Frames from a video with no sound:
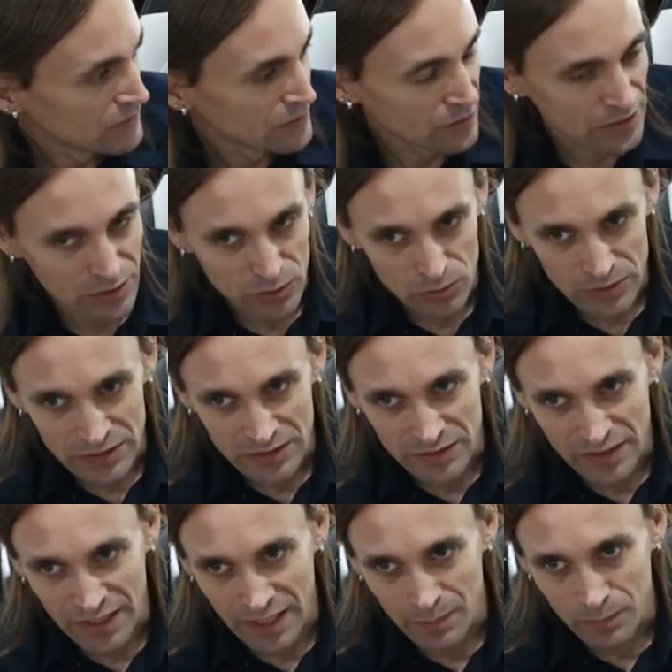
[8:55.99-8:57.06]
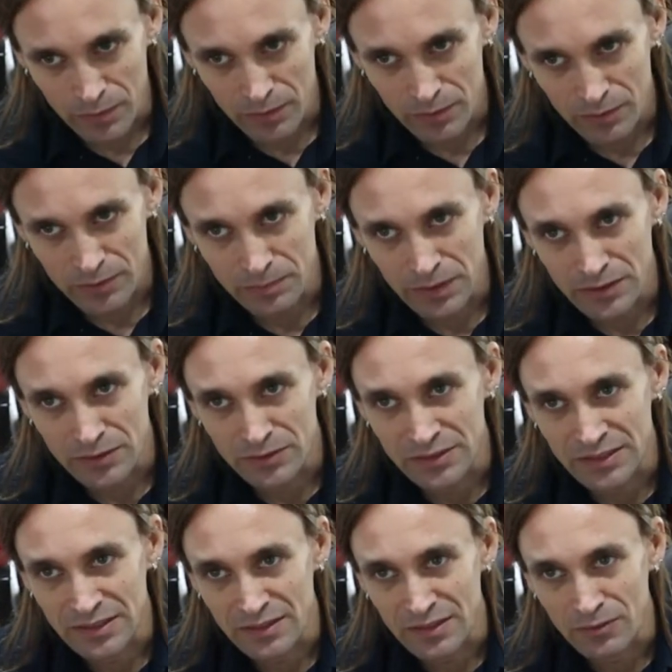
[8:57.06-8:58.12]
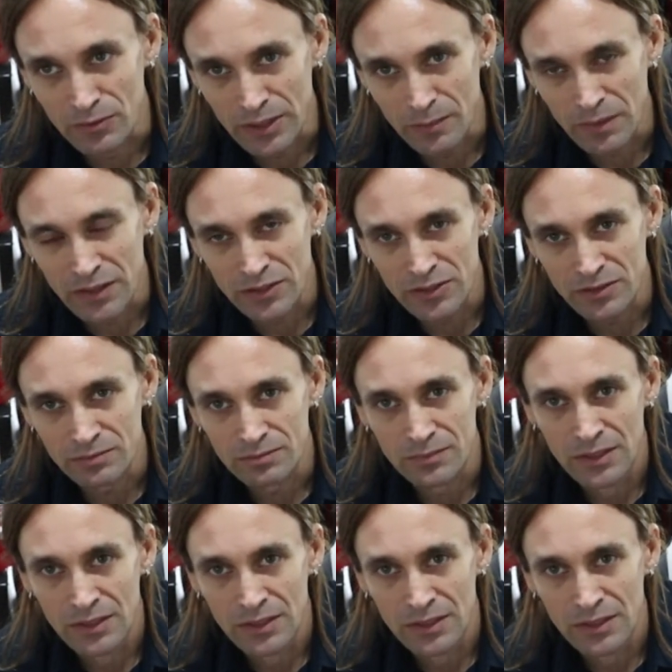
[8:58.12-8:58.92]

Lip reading: You can do it in the Kemper by using the rig manager.